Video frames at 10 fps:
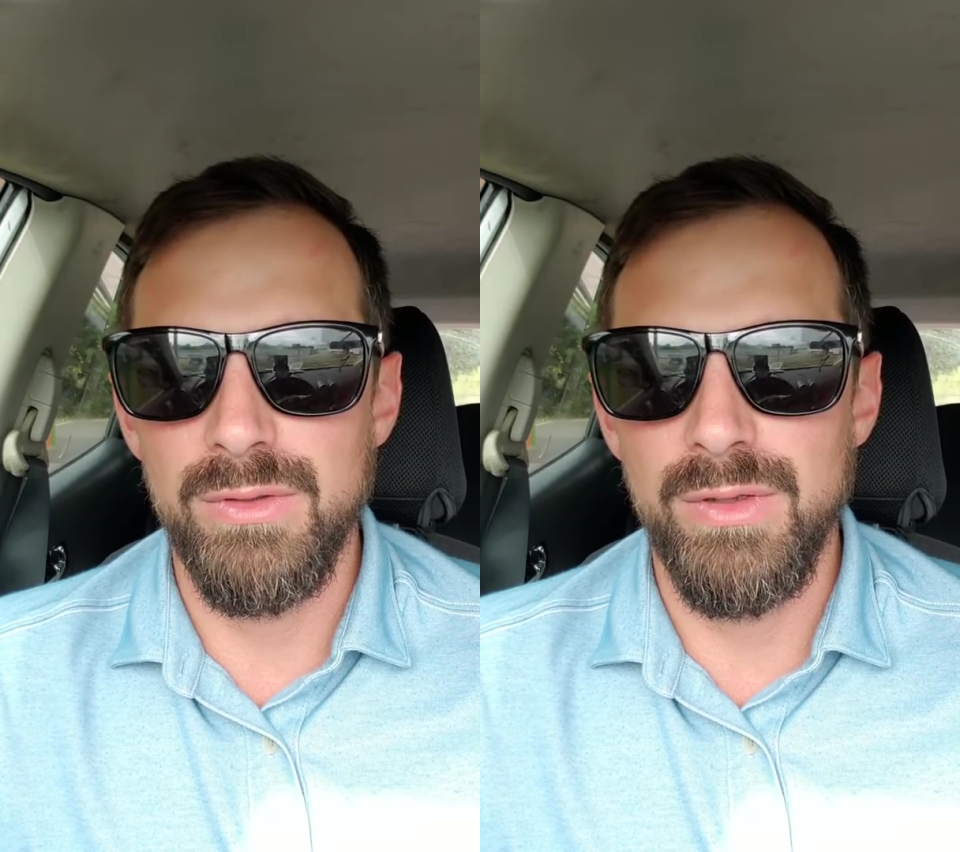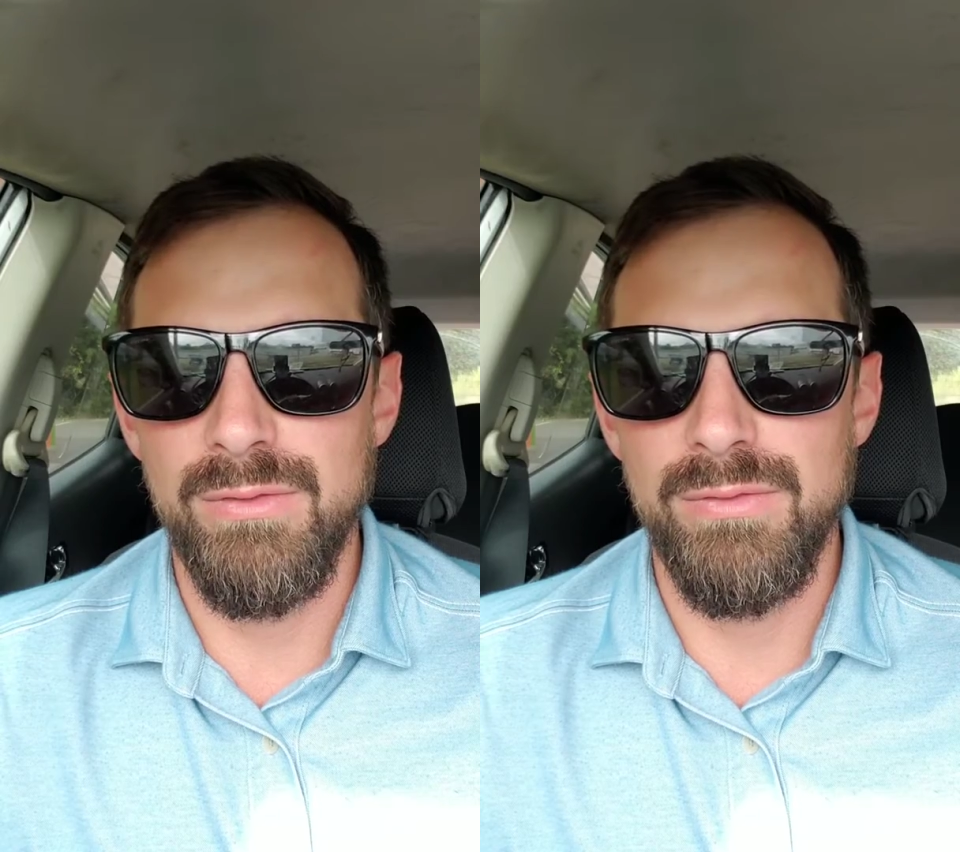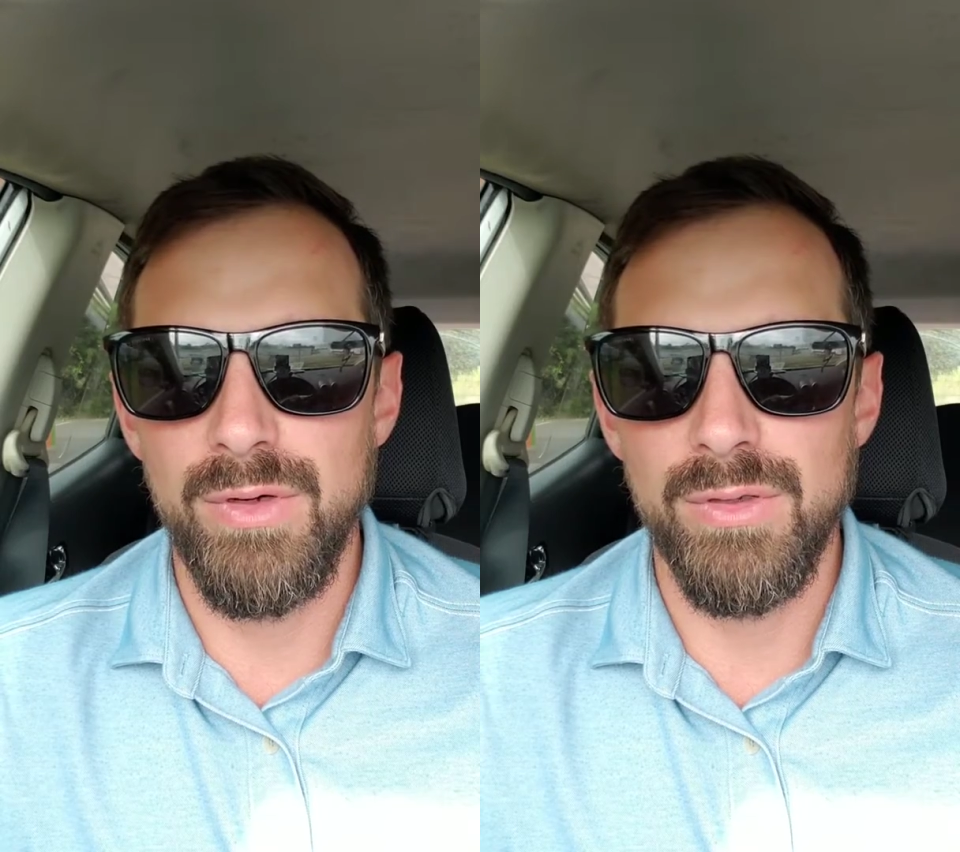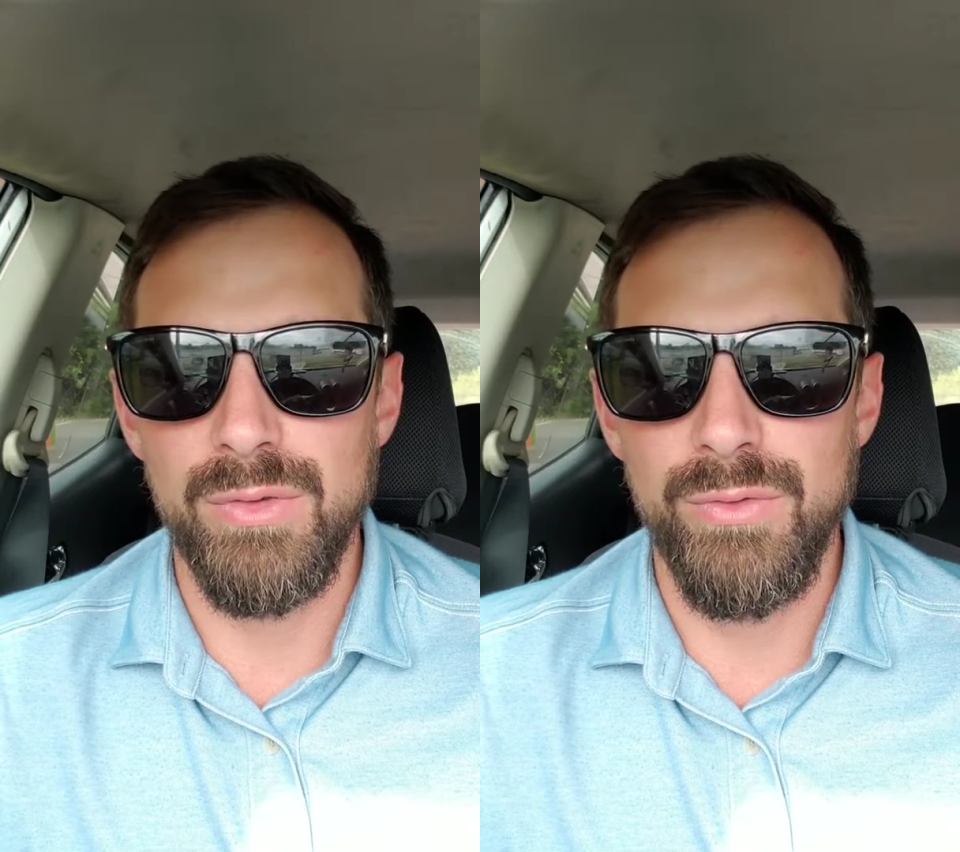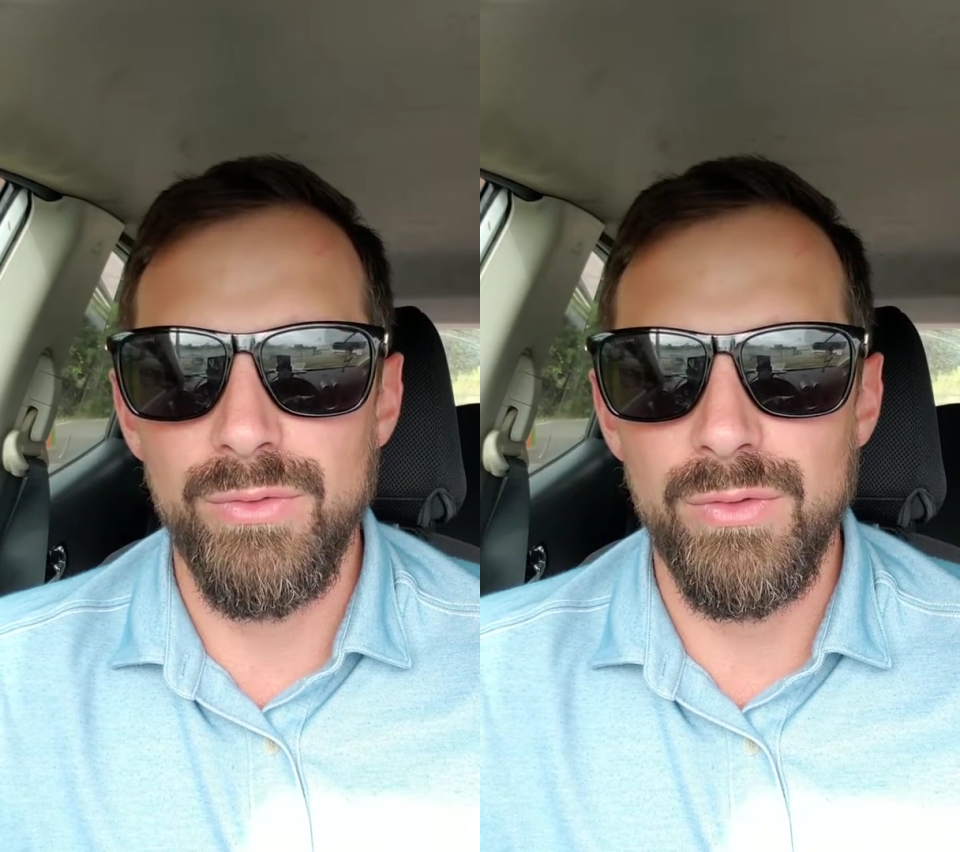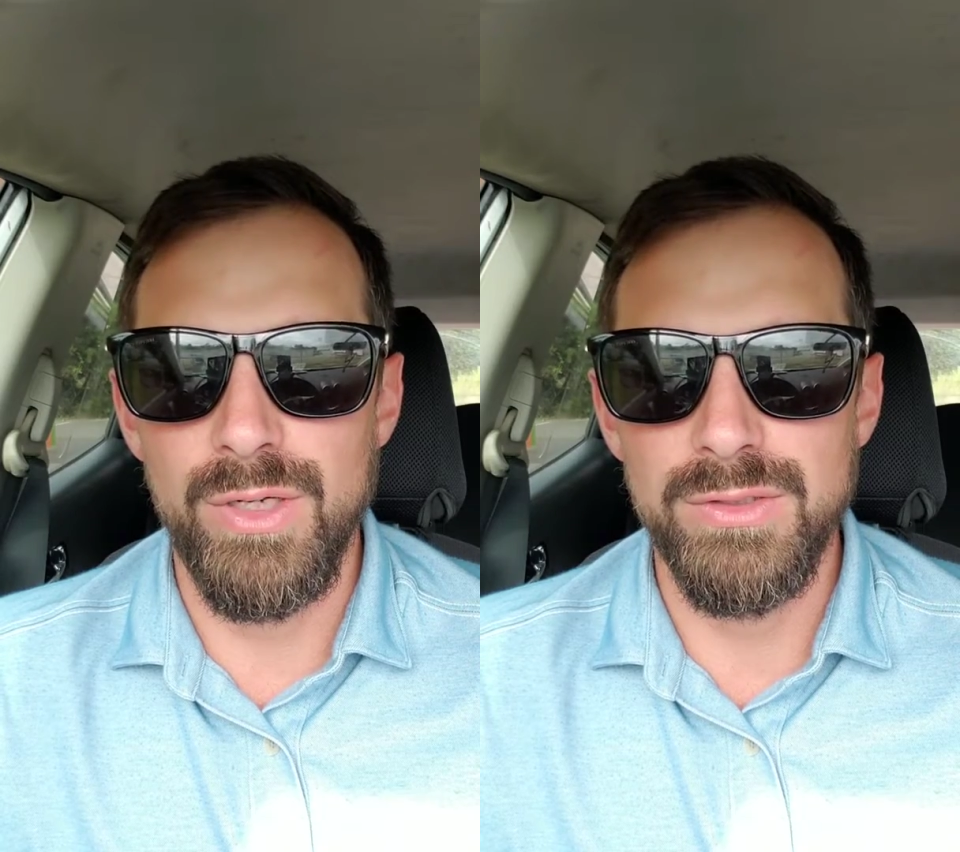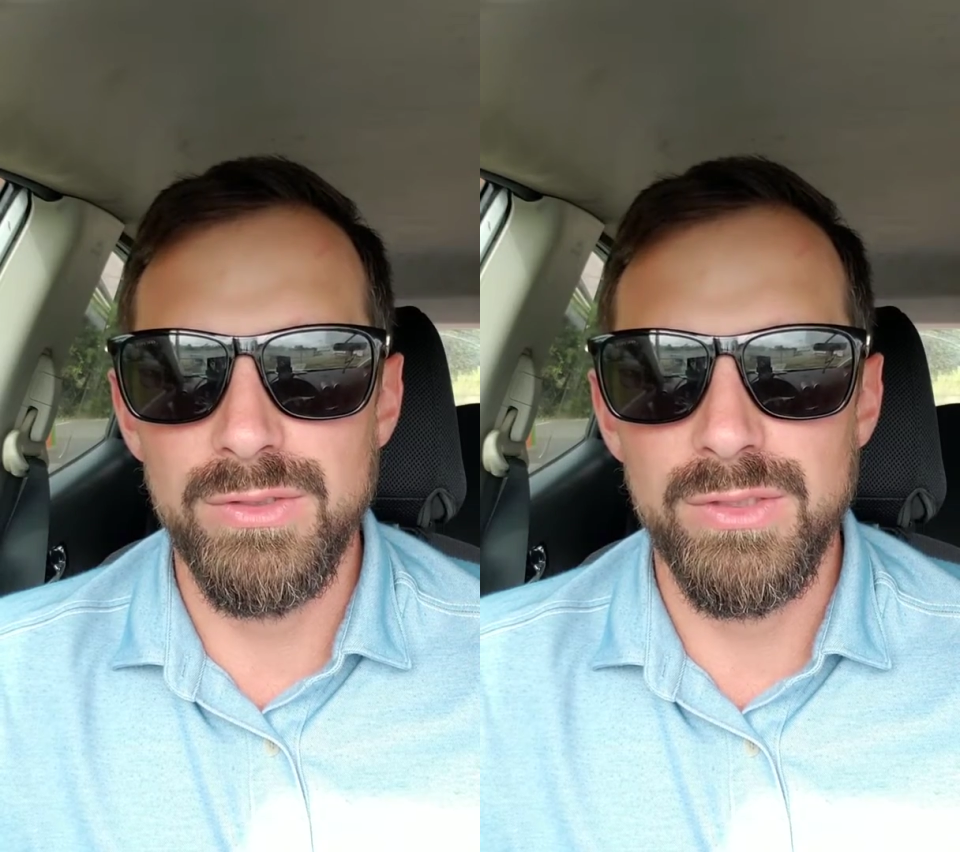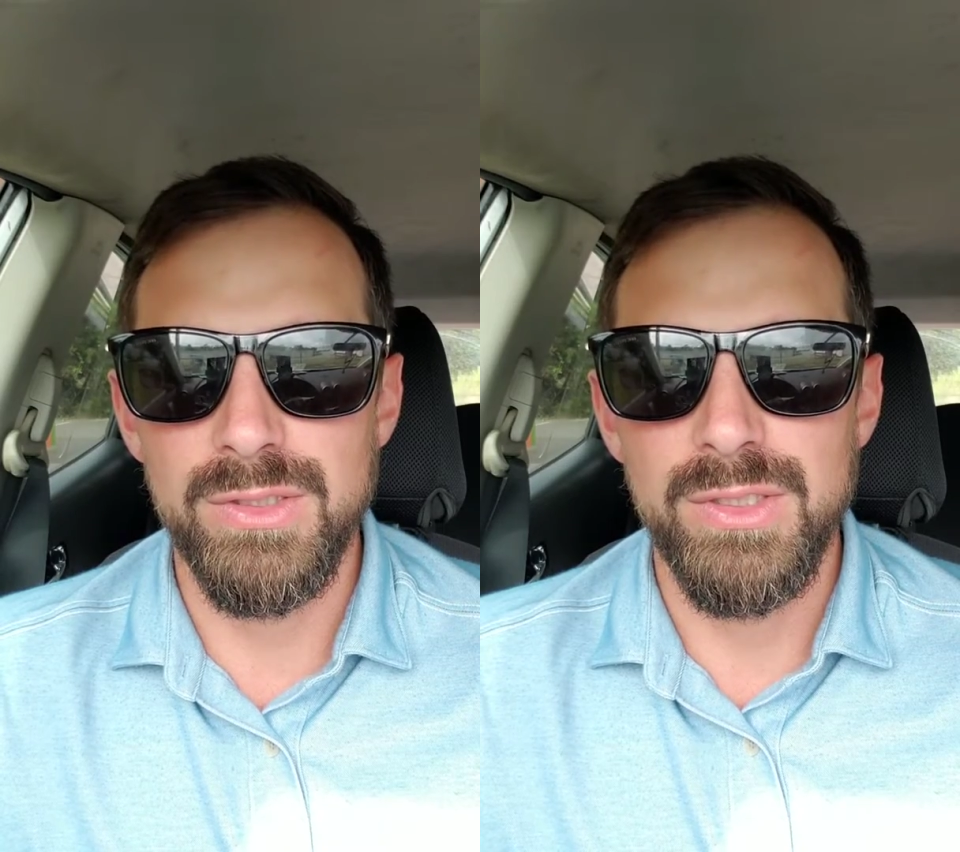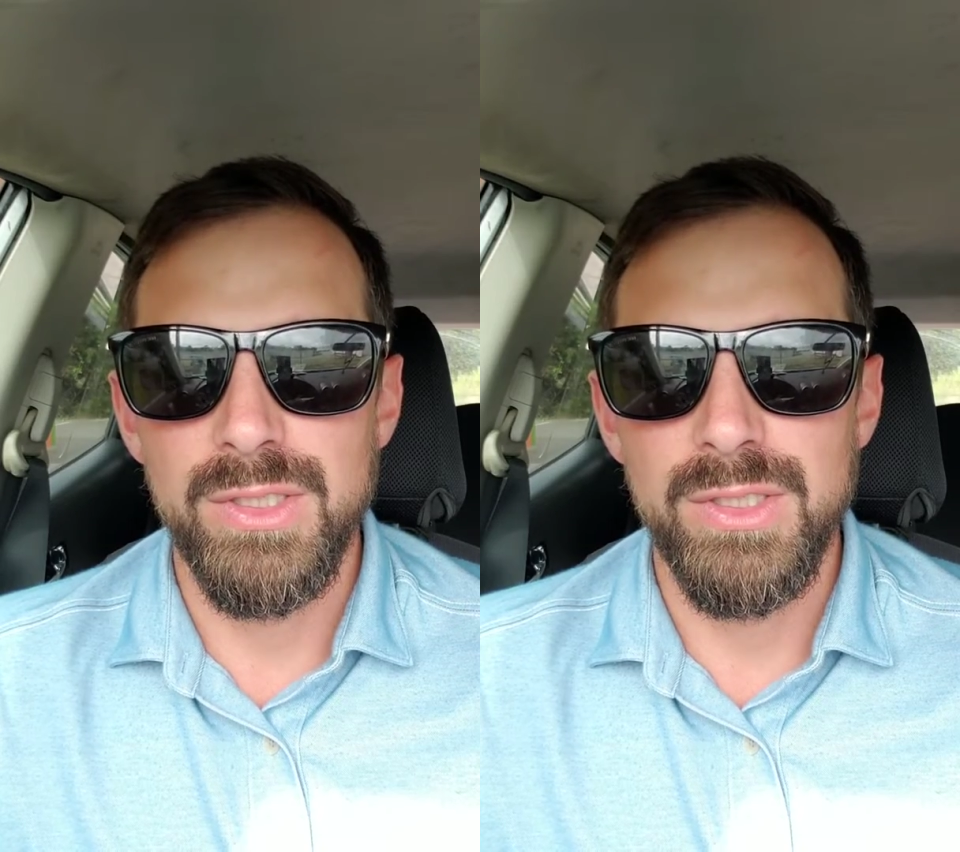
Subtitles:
that vertical thrust.